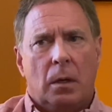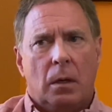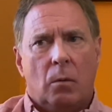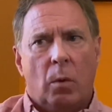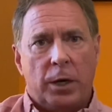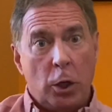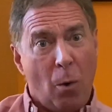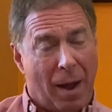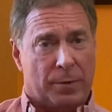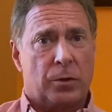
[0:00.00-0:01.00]
What do you
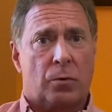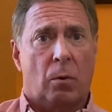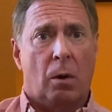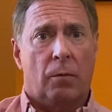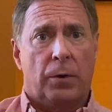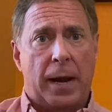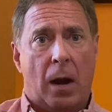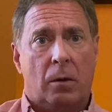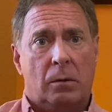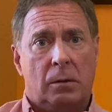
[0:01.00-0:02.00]
have control over
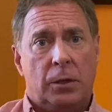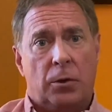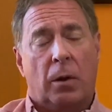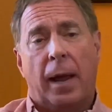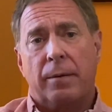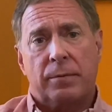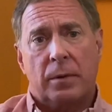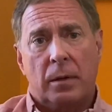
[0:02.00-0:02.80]
now in your life?